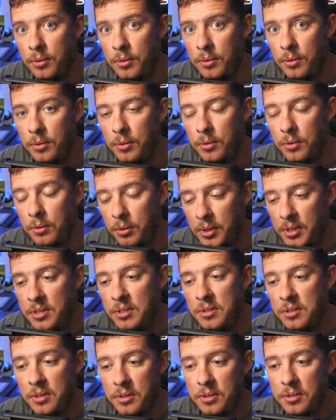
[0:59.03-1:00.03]
So at
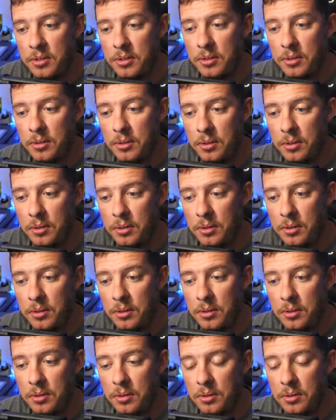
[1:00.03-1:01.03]
least there's a
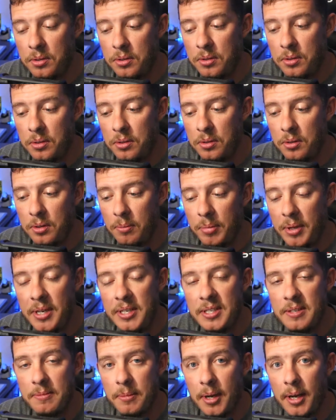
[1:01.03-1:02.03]

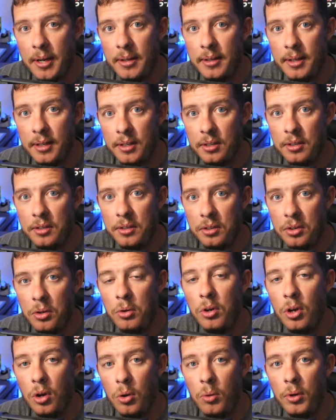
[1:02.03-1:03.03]
peace of mind that you
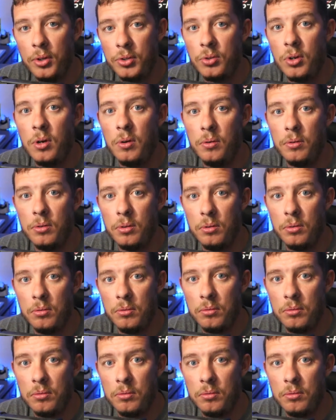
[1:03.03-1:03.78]
know what's wrong with you.